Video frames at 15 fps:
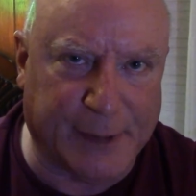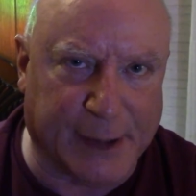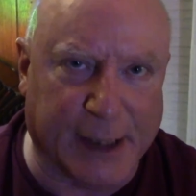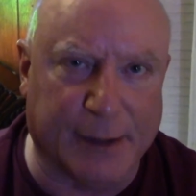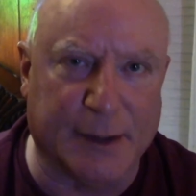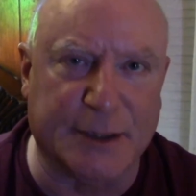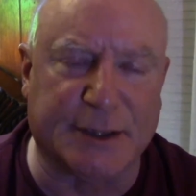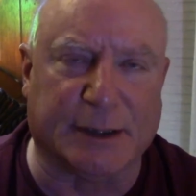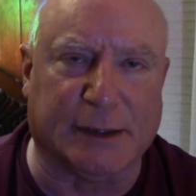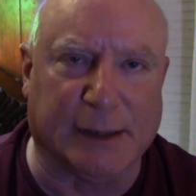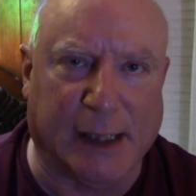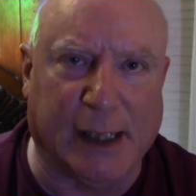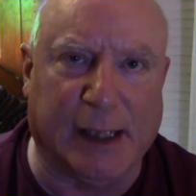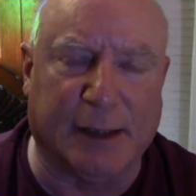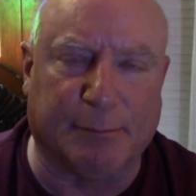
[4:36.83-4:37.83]
There is a
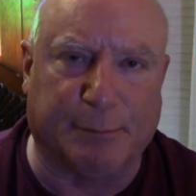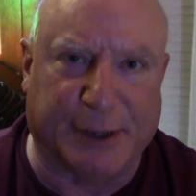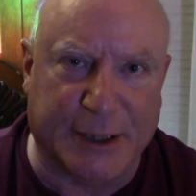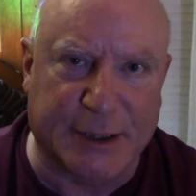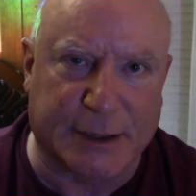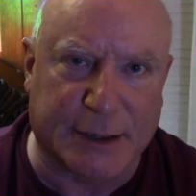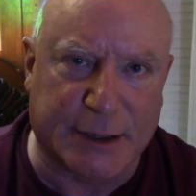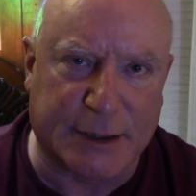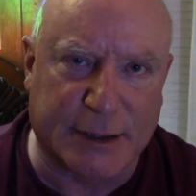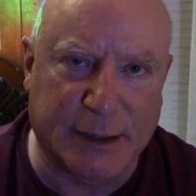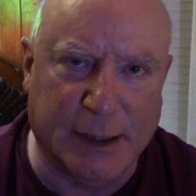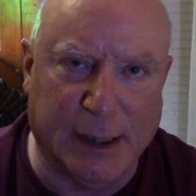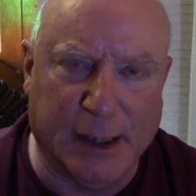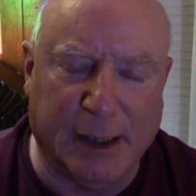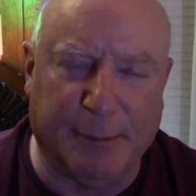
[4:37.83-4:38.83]
lot of prejudice,
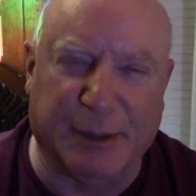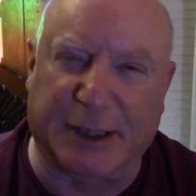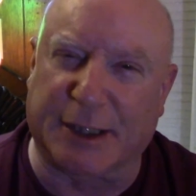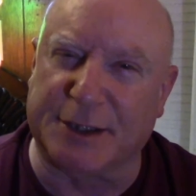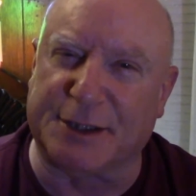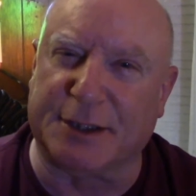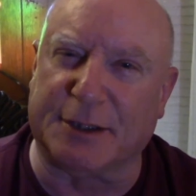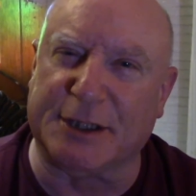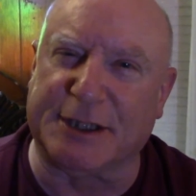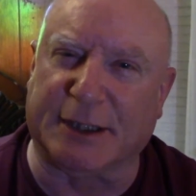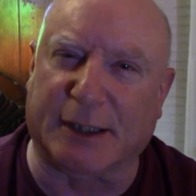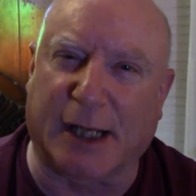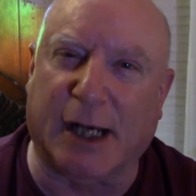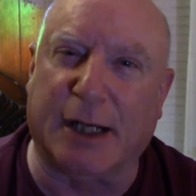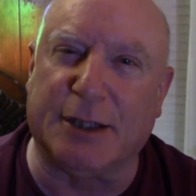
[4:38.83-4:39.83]
because there is a
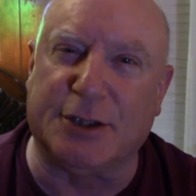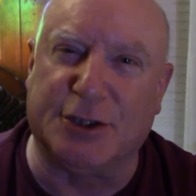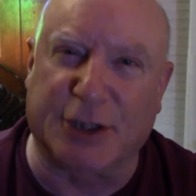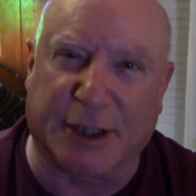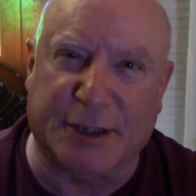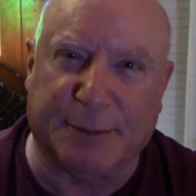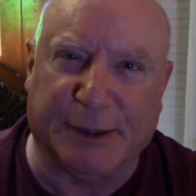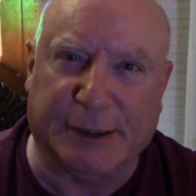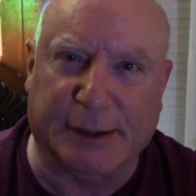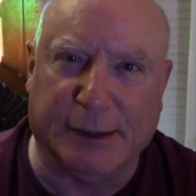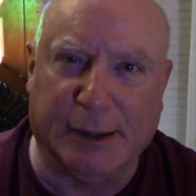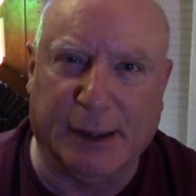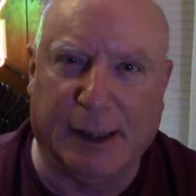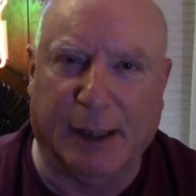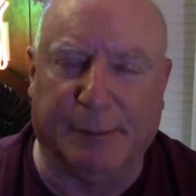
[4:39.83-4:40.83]
lot of judgment,
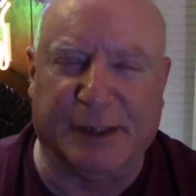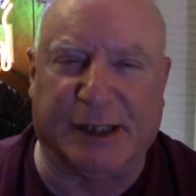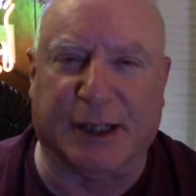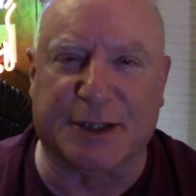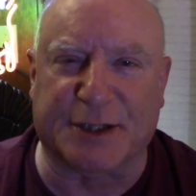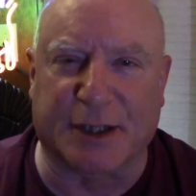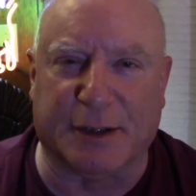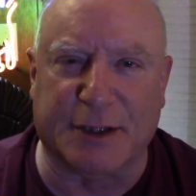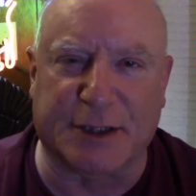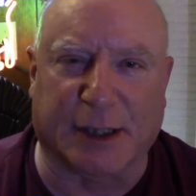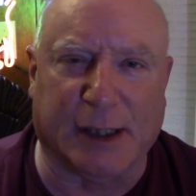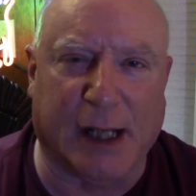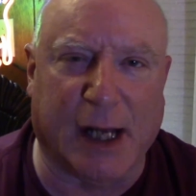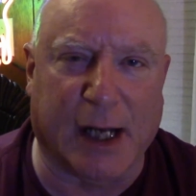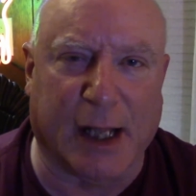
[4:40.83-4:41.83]
because there is a
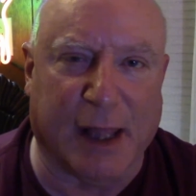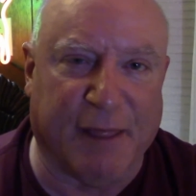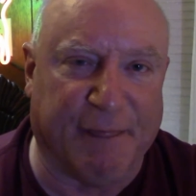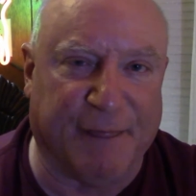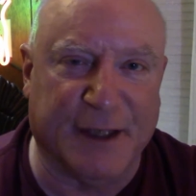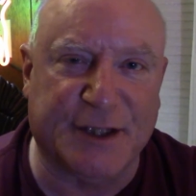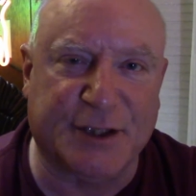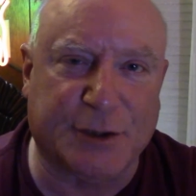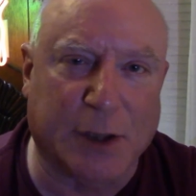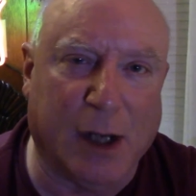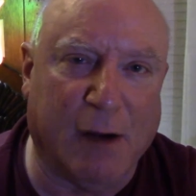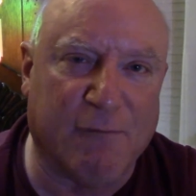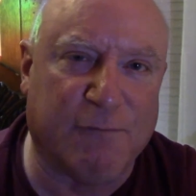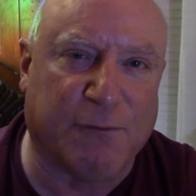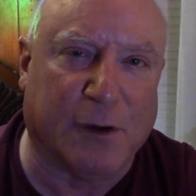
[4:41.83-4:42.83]
lot of this
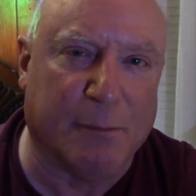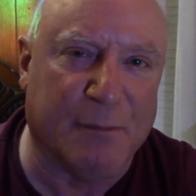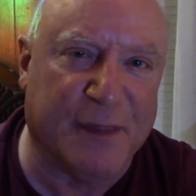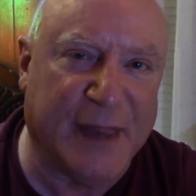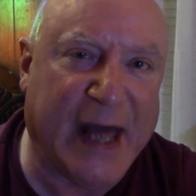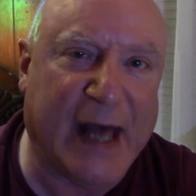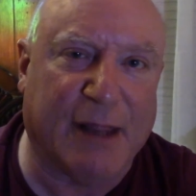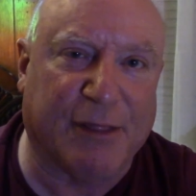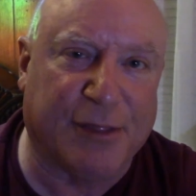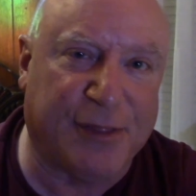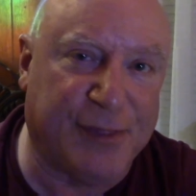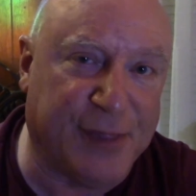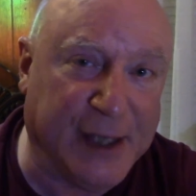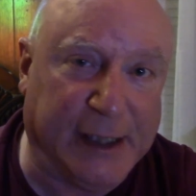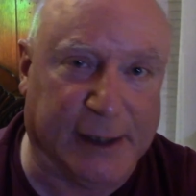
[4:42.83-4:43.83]
from that
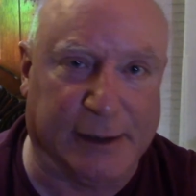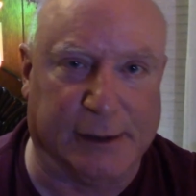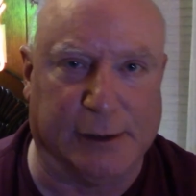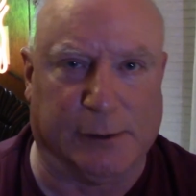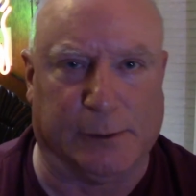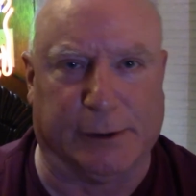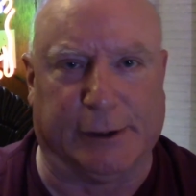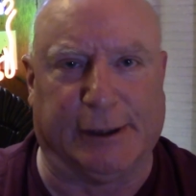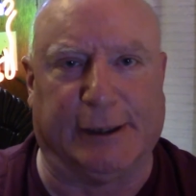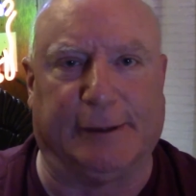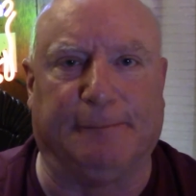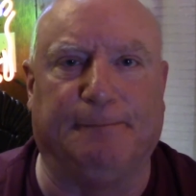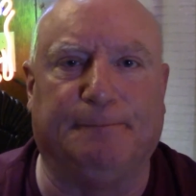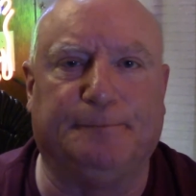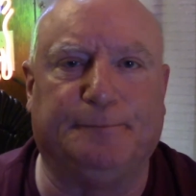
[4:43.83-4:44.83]
thinking going on.